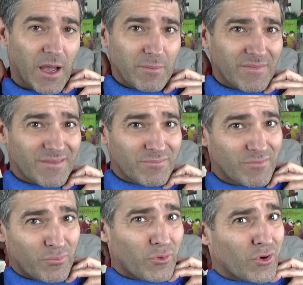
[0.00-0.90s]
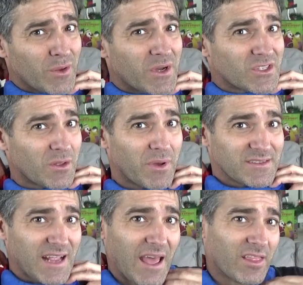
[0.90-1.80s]
I'm pretty much the
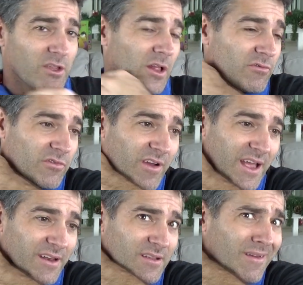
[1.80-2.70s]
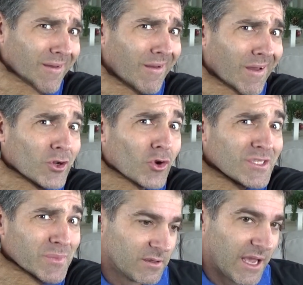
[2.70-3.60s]
best athlete you'll ever find.
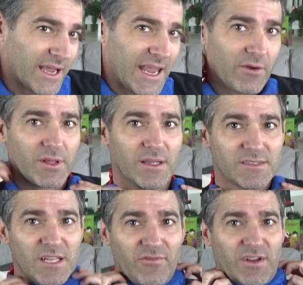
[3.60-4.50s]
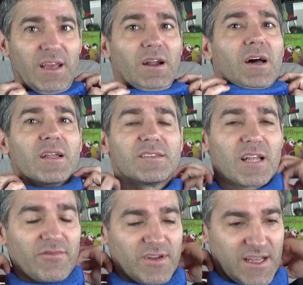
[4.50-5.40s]
Trust me. Yeah, I can't really, it's tough to get on, it's
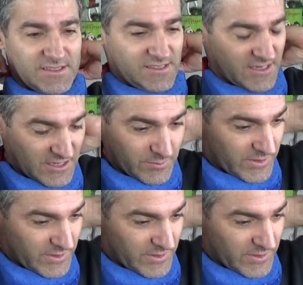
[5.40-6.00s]
tough to get snug